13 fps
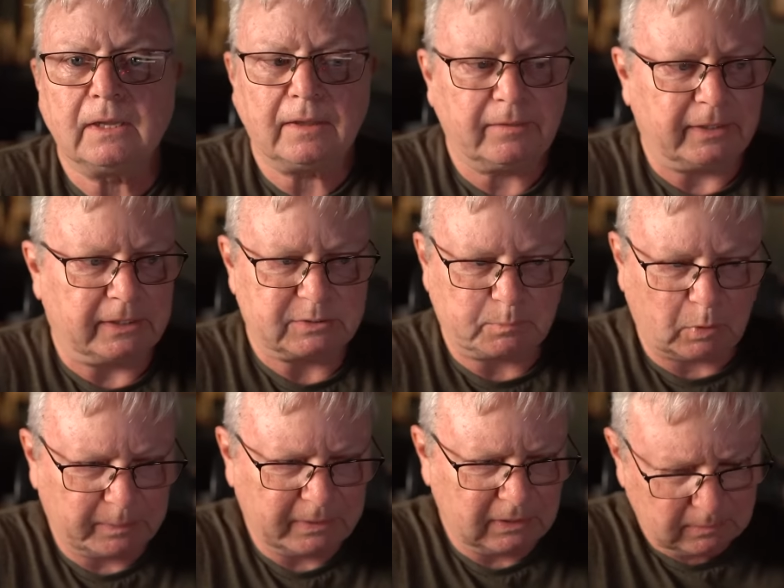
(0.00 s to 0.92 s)
that is
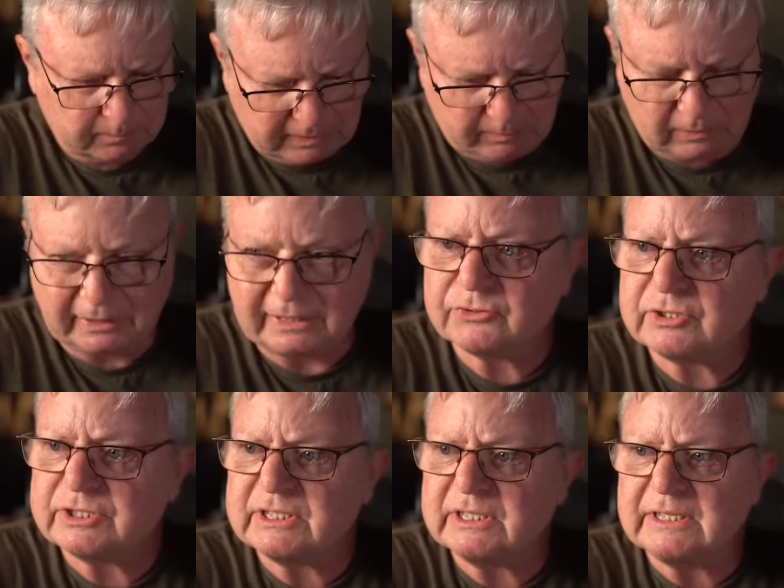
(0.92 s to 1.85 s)
popular. People are
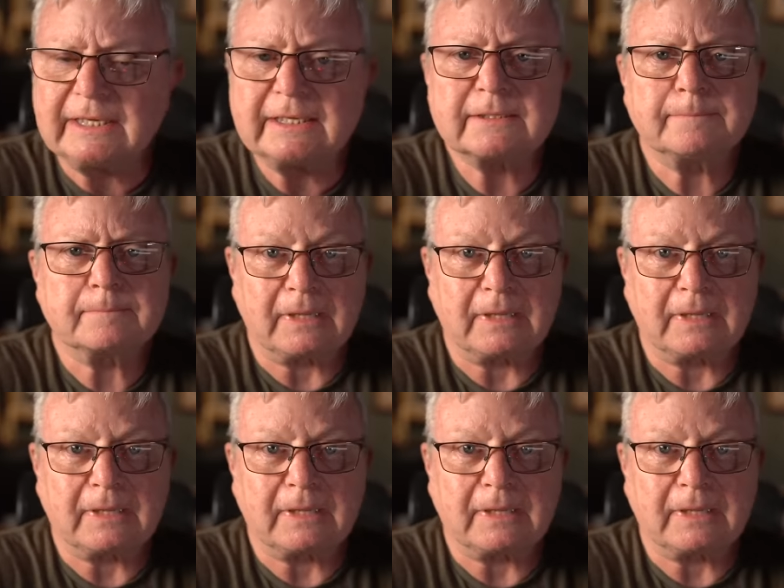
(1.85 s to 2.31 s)
interested in it.